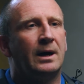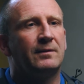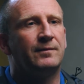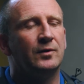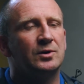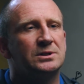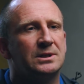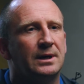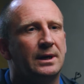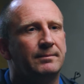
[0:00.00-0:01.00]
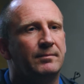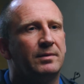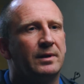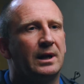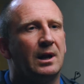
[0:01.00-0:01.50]
At first,
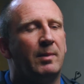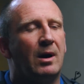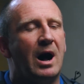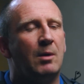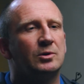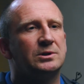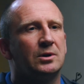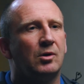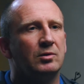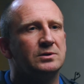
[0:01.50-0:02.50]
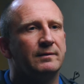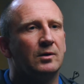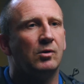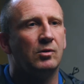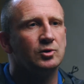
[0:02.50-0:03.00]
thinking about how much the cost of the
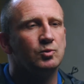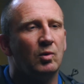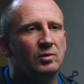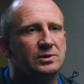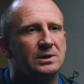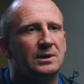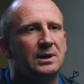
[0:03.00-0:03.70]
course was,